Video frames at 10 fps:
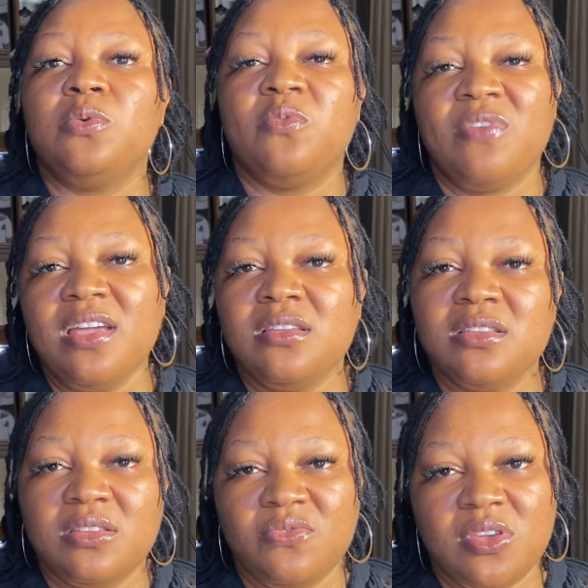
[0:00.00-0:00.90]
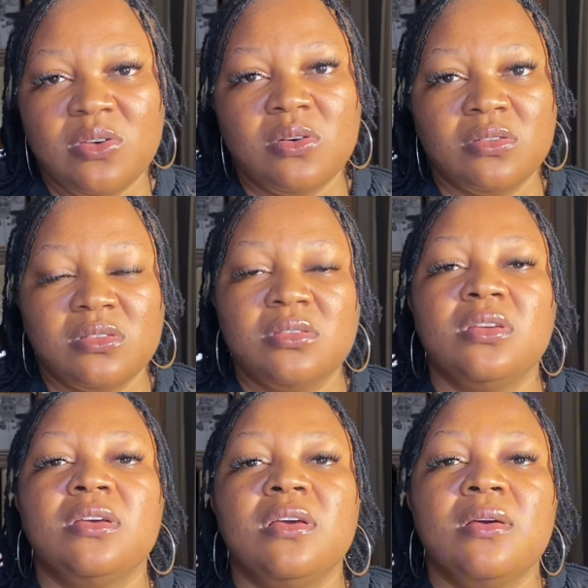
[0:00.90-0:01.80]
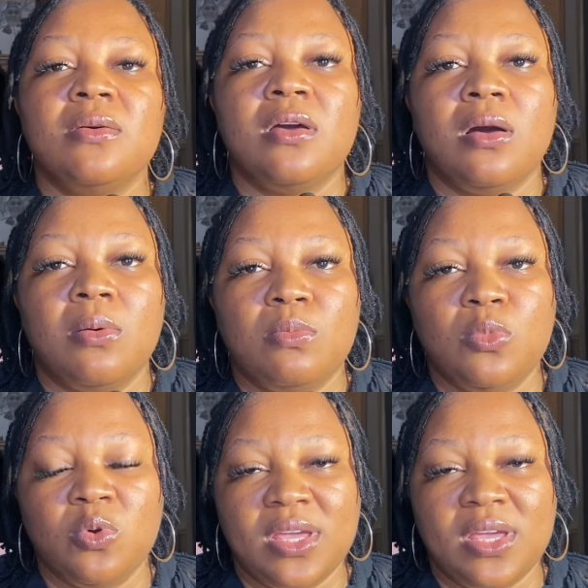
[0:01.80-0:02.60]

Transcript: delicious Ghana food can be, okay?